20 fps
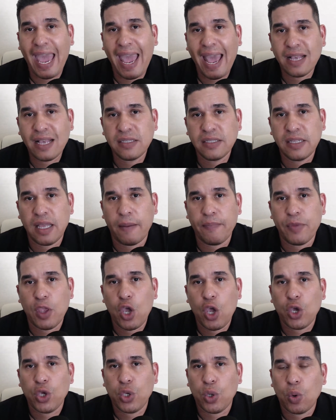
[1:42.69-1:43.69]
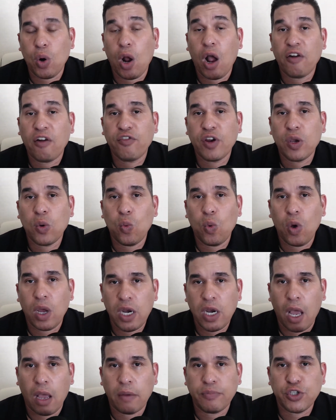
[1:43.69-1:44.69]
Ask them, you're offering
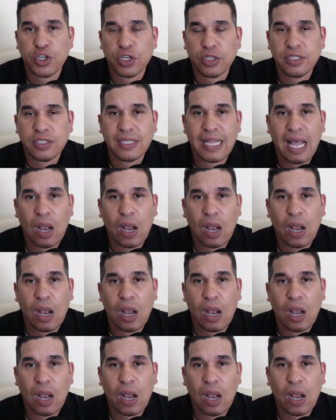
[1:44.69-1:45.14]
one options,